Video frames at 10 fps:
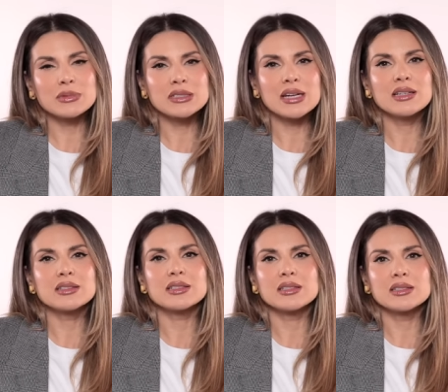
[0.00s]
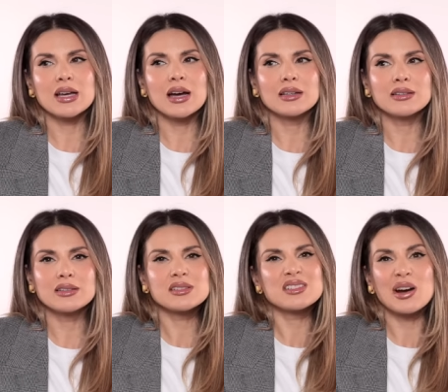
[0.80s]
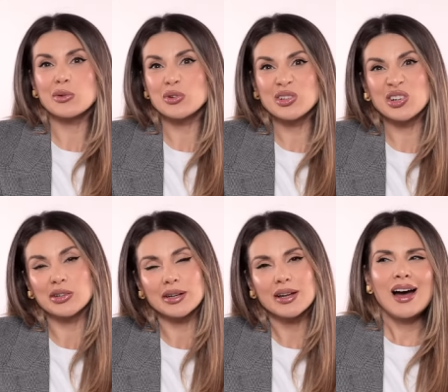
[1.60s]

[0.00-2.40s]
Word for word: mistakes is that this is how you learn.